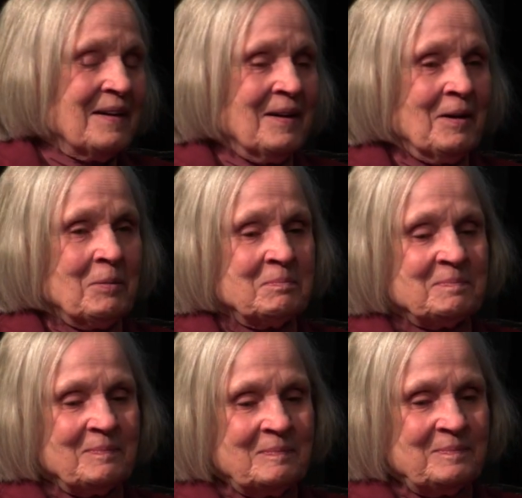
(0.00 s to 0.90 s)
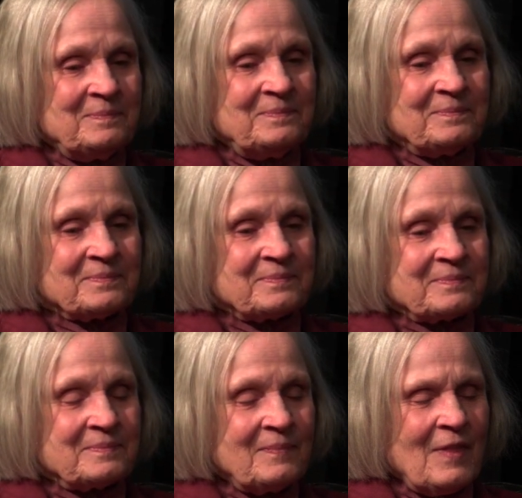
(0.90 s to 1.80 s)
The
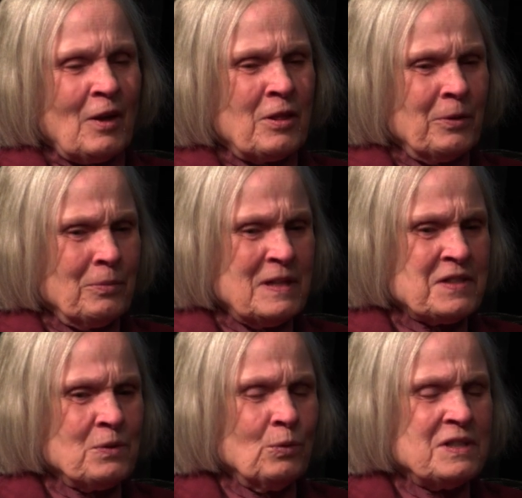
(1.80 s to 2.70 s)
reason